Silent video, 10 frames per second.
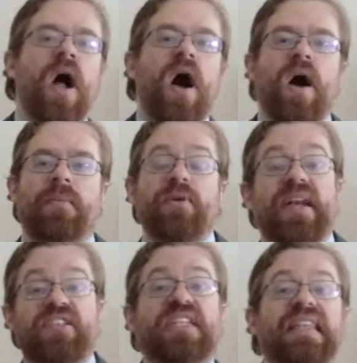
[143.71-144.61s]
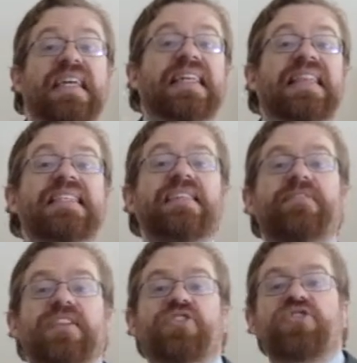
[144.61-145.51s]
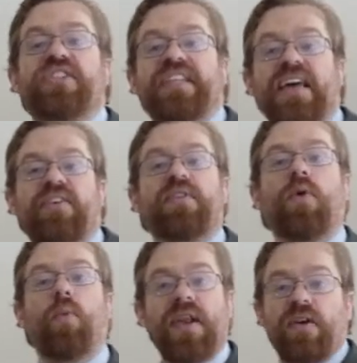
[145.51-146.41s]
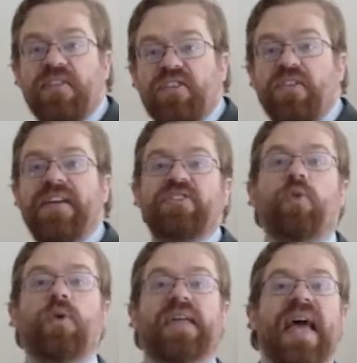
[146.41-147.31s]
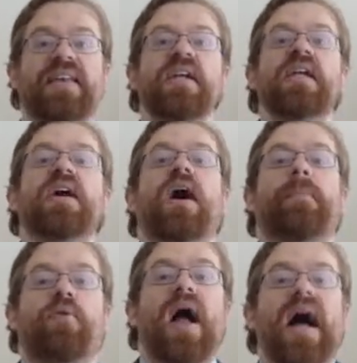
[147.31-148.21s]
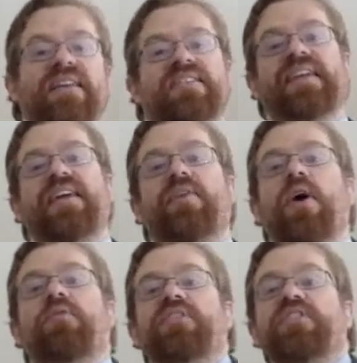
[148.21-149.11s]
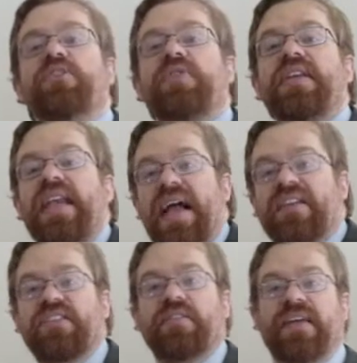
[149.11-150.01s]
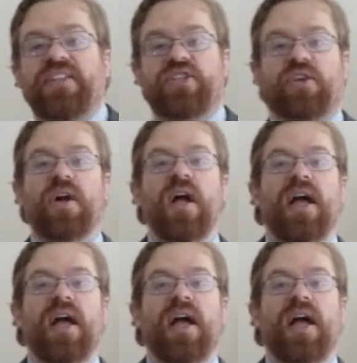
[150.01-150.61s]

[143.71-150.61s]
You can actually link these adventures together, and the winner of this adventure will get a prize to carry over into the next adventure.